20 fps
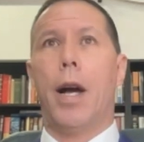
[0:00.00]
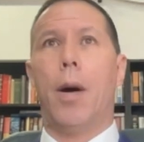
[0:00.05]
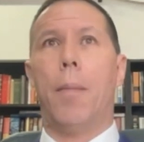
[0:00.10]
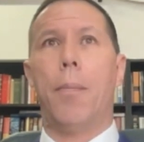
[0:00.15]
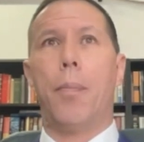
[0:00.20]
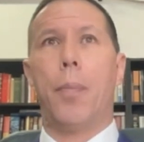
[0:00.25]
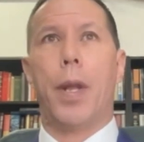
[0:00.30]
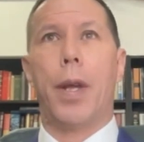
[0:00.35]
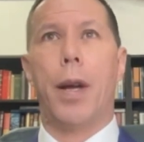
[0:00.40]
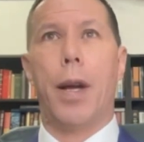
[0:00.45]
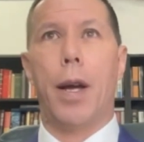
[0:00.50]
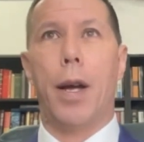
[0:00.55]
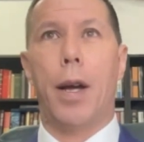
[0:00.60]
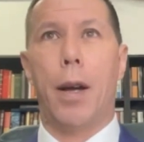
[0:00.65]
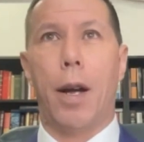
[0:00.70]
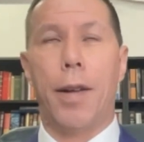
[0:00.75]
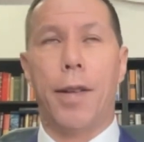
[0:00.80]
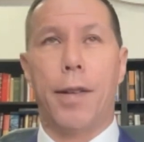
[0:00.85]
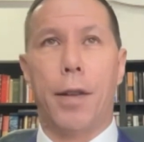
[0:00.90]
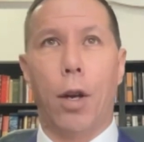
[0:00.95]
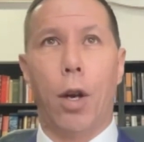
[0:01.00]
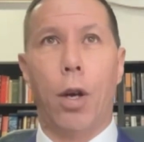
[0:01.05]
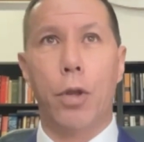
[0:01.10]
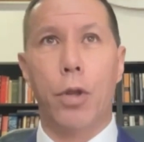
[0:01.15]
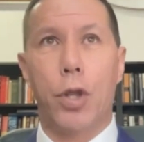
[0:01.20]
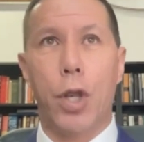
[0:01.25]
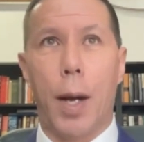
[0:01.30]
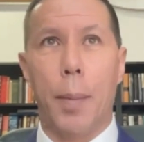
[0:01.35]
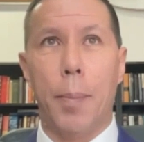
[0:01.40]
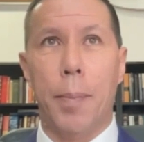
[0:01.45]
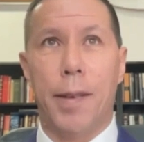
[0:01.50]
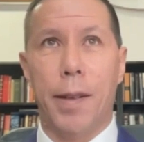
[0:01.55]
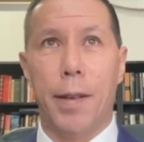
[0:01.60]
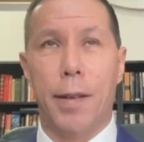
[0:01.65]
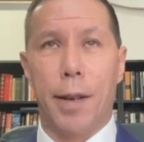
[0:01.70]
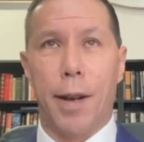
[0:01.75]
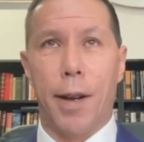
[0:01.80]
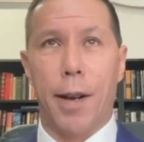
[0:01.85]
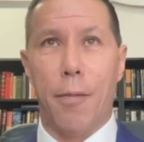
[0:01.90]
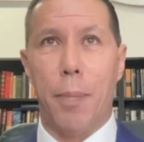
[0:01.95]
Now, it's a long time
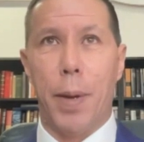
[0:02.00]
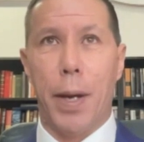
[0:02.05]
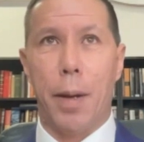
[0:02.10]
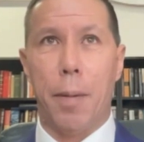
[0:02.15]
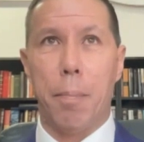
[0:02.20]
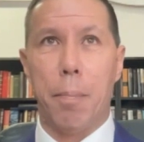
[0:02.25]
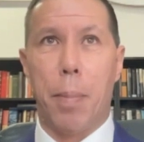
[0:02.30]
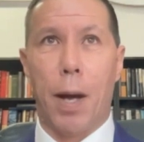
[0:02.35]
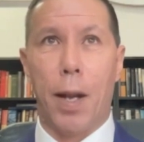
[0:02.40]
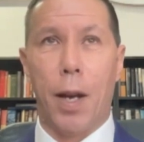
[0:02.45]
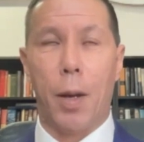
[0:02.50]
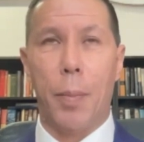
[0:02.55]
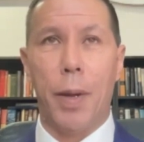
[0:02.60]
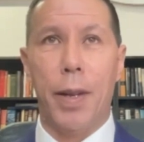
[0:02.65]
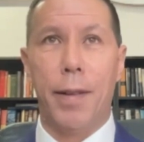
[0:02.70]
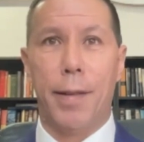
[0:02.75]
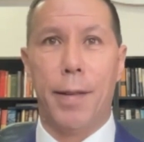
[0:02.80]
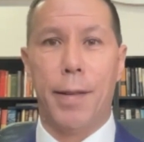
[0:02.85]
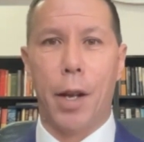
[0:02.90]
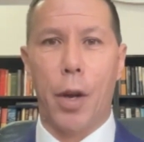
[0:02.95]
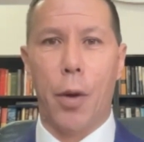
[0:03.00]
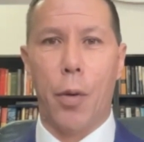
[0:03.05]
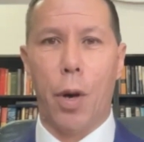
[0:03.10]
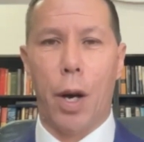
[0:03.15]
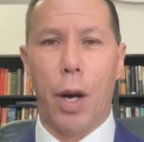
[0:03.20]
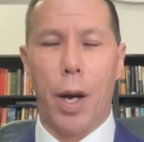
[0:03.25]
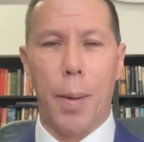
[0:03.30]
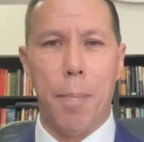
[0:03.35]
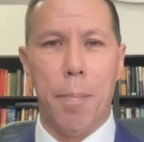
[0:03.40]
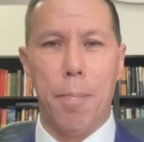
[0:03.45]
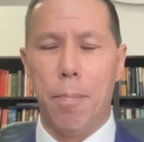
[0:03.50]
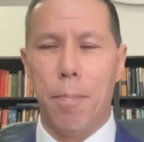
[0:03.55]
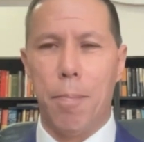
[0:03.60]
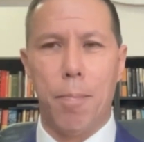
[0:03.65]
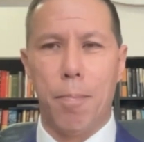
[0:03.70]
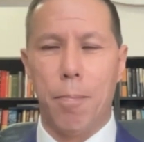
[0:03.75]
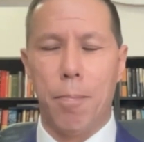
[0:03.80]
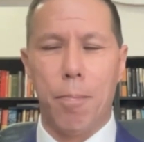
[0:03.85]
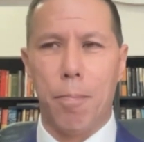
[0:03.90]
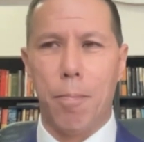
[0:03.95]
since I've been in Parliament, so
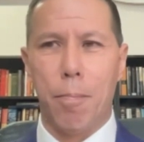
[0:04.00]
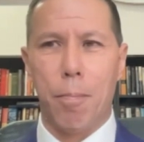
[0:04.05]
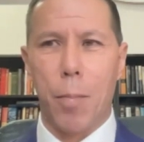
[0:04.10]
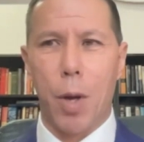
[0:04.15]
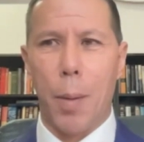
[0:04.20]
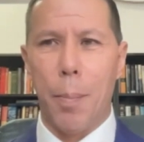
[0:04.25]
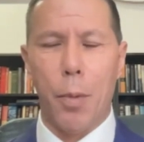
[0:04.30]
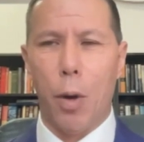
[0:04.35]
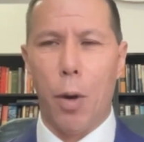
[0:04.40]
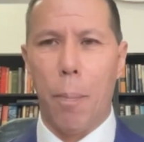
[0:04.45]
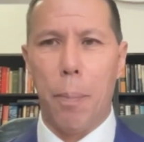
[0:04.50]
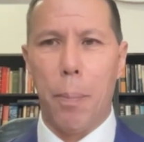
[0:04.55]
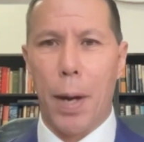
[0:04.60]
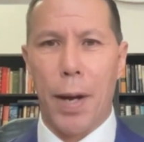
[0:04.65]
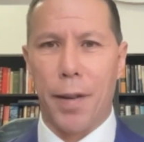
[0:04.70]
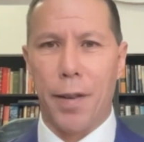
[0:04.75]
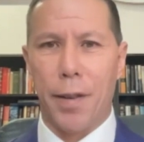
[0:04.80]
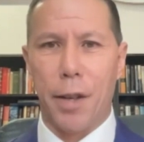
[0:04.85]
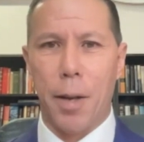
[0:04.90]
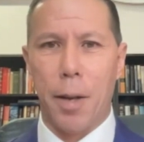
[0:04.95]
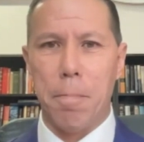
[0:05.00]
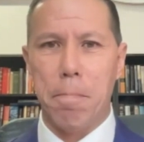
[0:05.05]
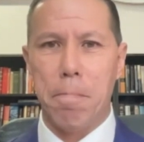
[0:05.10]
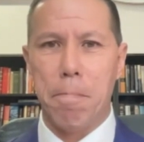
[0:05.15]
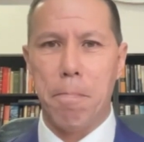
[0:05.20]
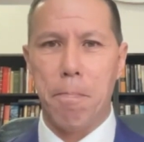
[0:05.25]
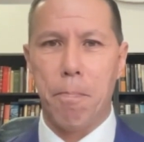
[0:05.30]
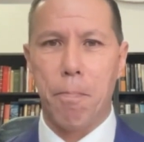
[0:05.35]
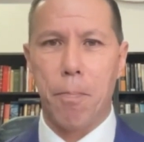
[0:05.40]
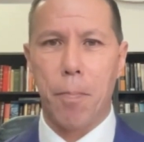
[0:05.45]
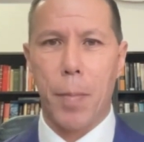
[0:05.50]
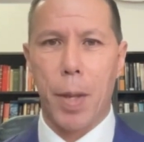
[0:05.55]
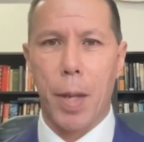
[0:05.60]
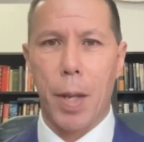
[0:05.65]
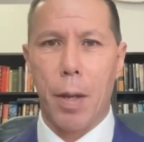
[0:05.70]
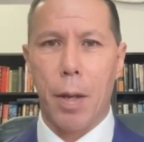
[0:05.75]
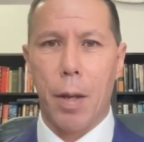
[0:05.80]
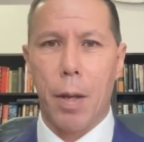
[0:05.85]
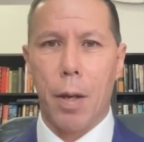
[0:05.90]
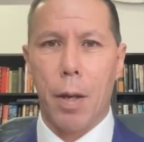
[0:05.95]
I'm not partisan.
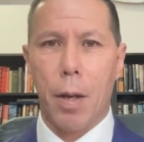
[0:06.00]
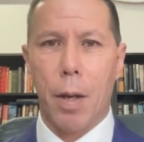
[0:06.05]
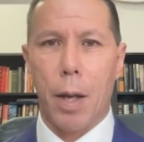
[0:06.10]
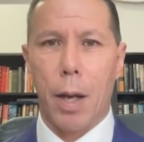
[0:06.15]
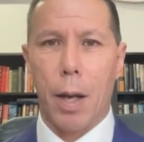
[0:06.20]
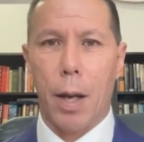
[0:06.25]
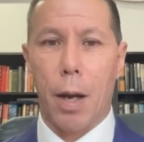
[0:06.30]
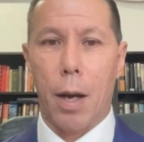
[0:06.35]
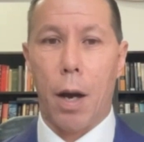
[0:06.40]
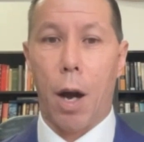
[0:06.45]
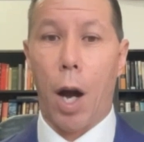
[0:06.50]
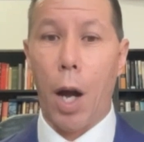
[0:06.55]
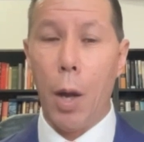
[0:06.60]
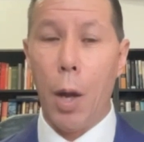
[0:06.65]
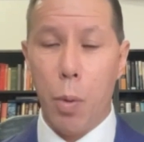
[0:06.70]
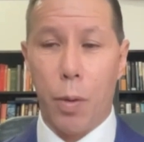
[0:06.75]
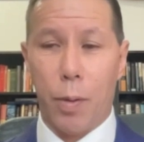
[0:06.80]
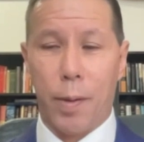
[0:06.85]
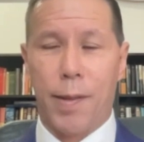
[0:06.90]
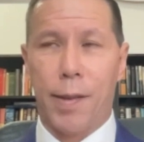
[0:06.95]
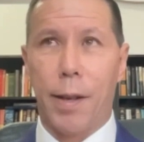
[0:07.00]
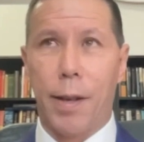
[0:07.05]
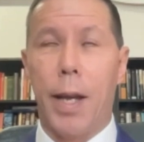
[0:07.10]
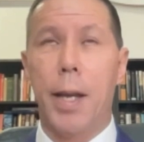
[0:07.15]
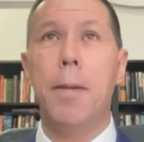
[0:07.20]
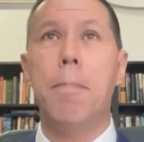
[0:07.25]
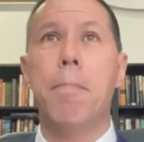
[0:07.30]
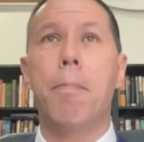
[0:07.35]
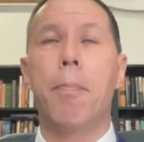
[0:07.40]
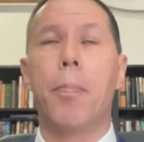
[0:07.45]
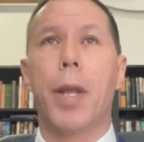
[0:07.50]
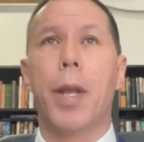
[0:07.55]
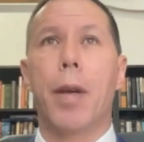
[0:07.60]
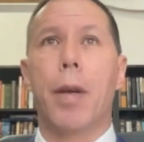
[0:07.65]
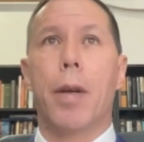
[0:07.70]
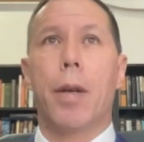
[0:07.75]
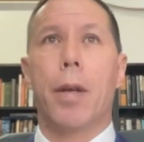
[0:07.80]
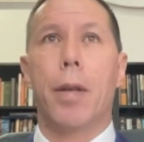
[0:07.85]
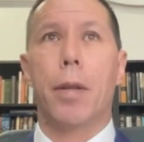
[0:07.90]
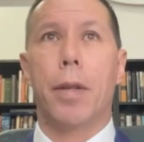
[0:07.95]
I will say
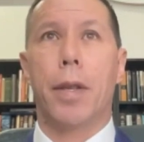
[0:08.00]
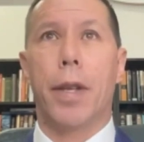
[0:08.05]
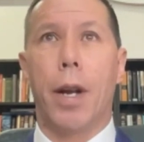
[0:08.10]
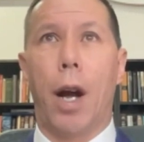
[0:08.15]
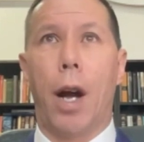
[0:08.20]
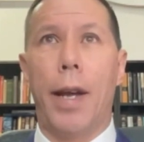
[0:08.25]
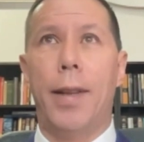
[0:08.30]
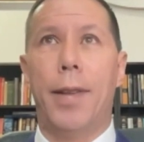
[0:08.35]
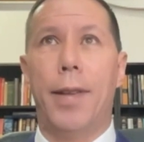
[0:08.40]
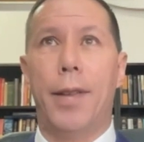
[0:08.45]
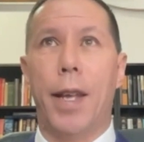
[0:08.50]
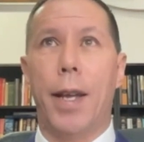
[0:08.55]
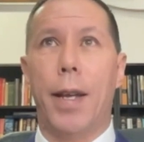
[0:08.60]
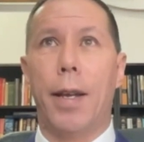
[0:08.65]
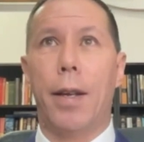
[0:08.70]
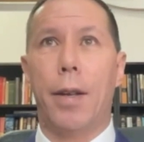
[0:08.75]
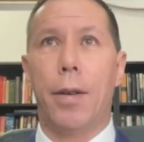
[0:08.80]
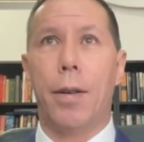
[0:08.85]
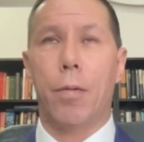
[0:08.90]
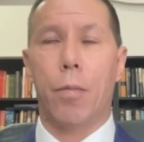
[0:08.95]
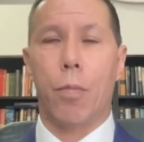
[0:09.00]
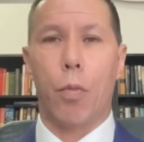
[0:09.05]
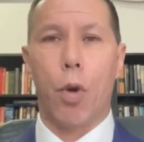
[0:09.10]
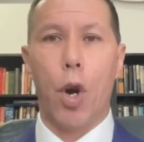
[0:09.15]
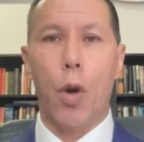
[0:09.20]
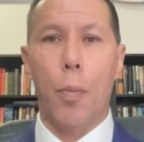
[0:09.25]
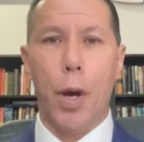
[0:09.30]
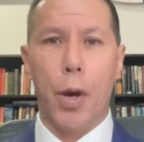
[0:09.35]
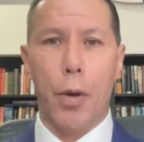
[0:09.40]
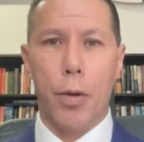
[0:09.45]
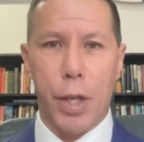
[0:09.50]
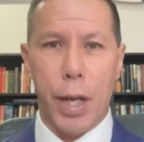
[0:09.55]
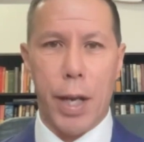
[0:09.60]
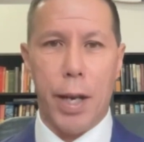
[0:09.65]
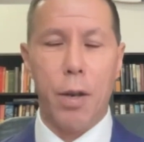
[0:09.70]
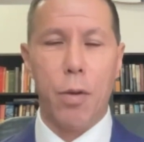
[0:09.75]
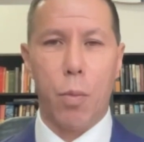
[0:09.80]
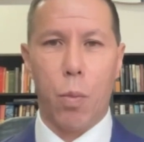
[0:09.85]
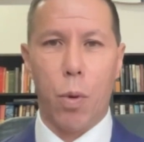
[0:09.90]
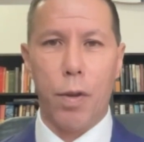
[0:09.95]
that I think
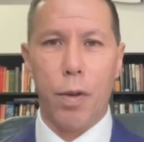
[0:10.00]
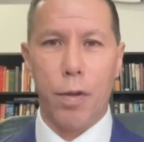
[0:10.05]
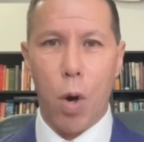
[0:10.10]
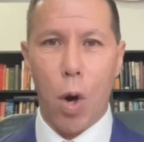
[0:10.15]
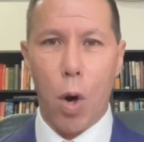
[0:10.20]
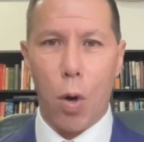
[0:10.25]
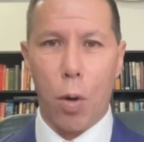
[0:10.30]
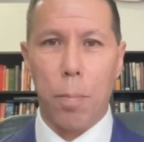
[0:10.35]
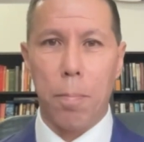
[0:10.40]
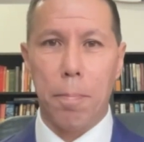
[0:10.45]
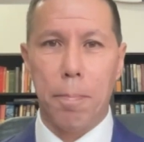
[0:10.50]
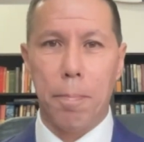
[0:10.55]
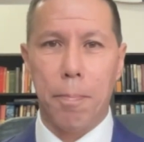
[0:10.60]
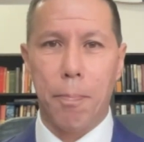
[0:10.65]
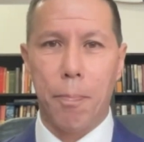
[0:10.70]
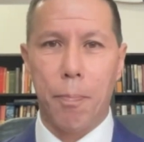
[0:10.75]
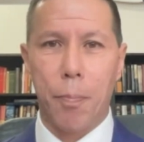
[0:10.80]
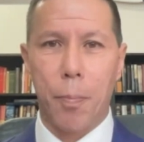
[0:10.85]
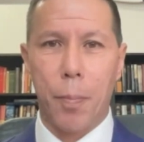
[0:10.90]
RoboDebt was wrong.